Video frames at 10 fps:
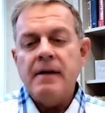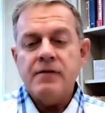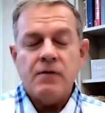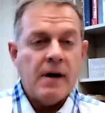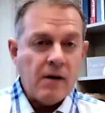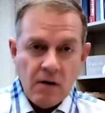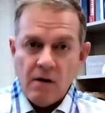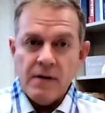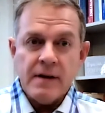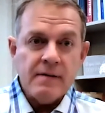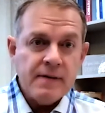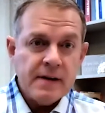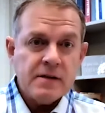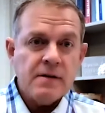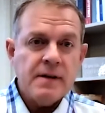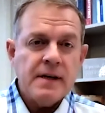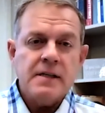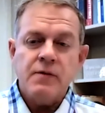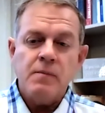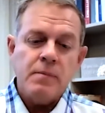They've tried all the conventional
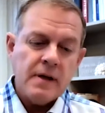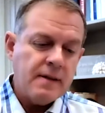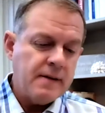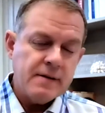things from blood